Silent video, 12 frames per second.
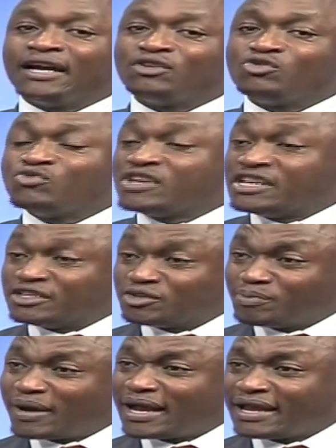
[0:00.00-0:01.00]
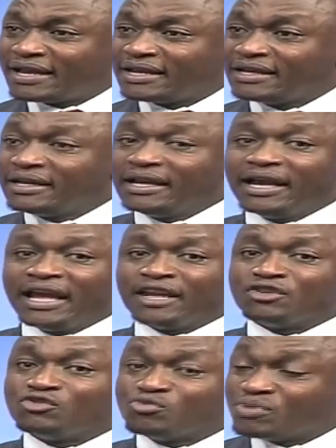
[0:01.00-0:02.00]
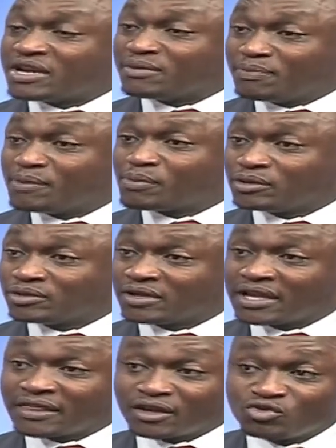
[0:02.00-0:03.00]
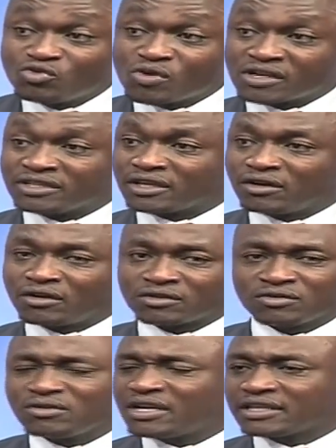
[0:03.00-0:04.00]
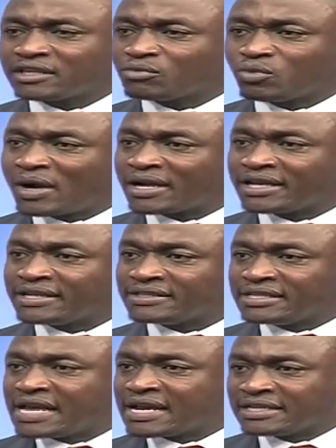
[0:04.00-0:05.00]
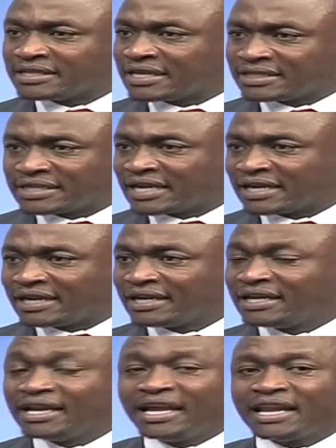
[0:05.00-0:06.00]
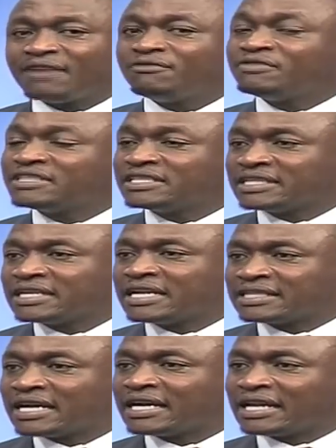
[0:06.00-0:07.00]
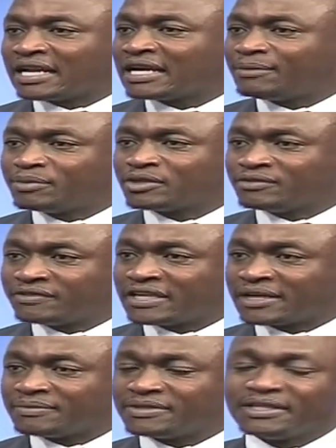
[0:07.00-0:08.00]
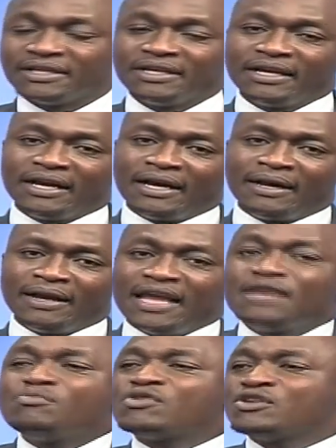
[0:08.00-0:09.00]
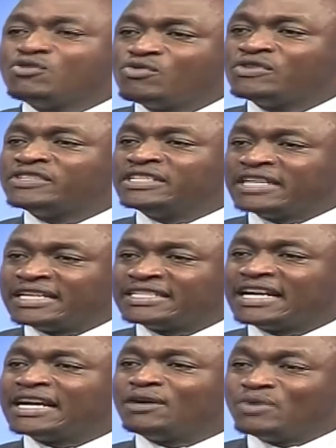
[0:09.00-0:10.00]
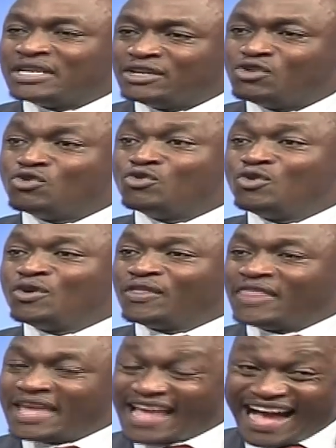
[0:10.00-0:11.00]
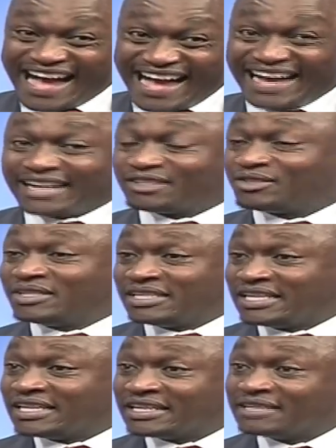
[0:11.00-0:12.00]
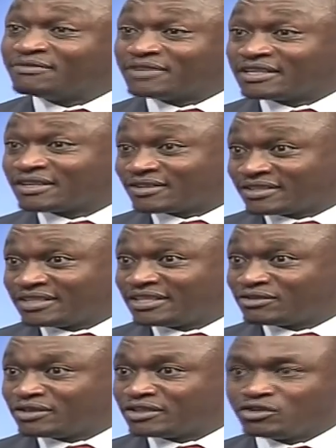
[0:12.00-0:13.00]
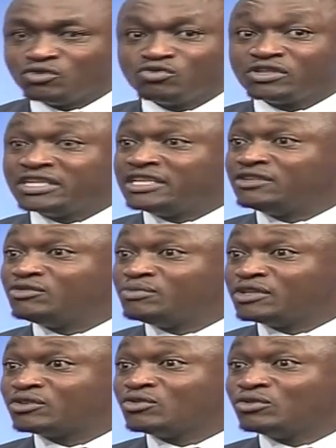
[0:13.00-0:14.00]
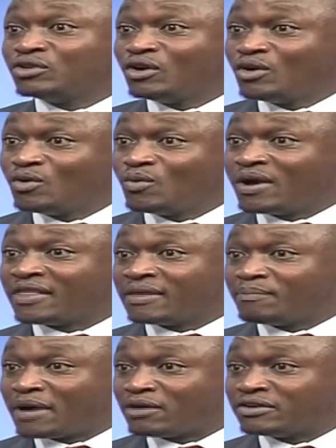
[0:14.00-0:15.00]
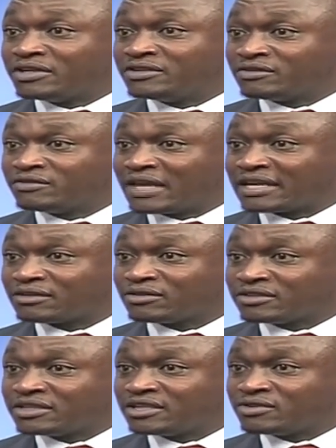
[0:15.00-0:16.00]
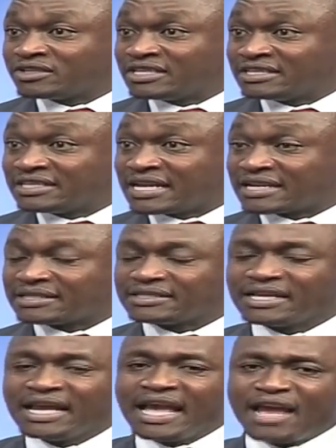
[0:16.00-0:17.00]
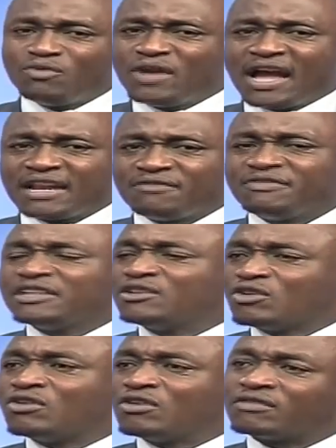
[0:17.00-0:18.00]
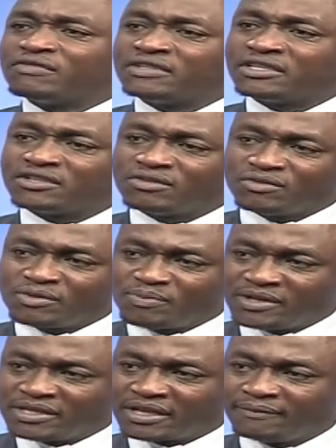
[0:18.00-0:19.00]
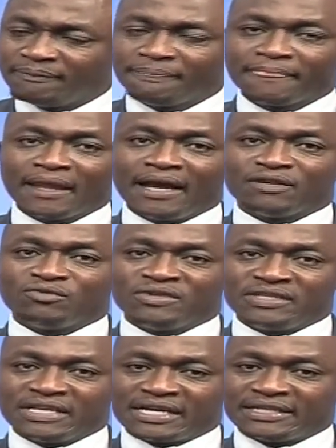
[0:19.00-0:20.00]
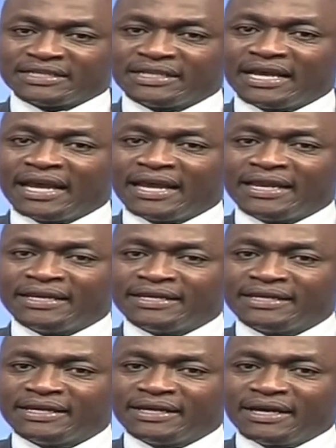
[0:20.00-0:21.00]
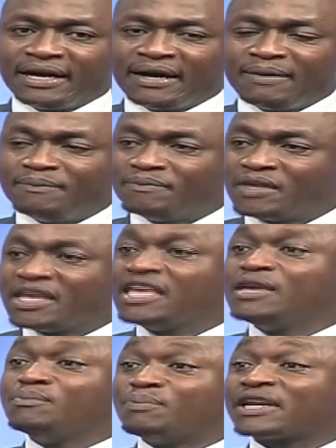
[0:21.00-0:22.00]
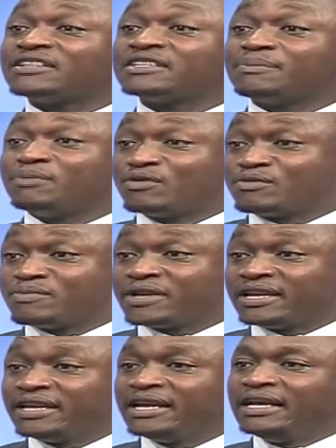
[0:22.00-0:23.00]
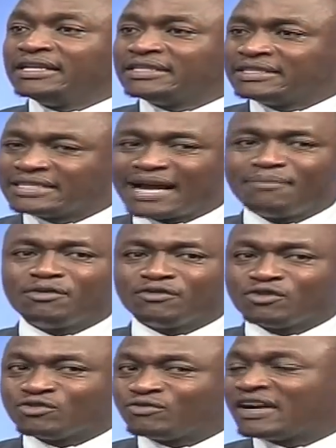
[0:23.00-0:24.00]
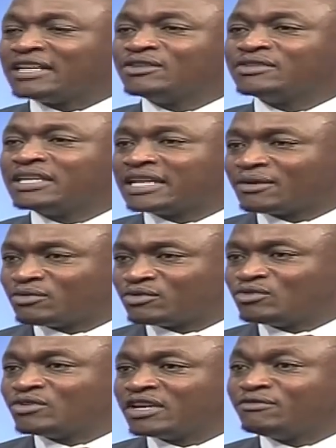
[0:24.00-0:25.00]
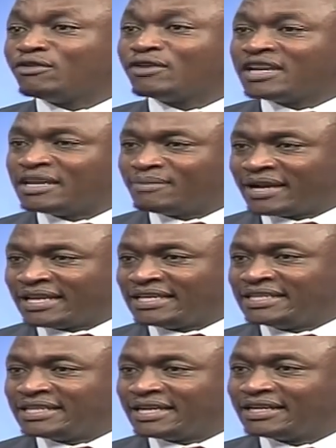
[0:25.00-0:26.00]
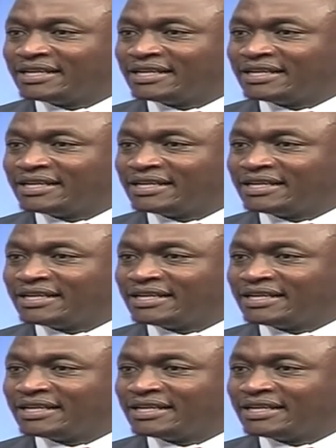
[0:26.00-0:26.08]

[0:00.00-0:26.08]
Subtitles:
to inspire, and to bring people together towards a cause. Look at the work he's done in Gatanga. And I've visited Gatanga a couple of times. Anybody who is in Gatanga will know they are actually in a different constituency. You won't need to be told where the boundaries of that constituency stands. And we had a very long conversation with Peter as we started, and he impressed upon me some of those values that I was looking for in my leader.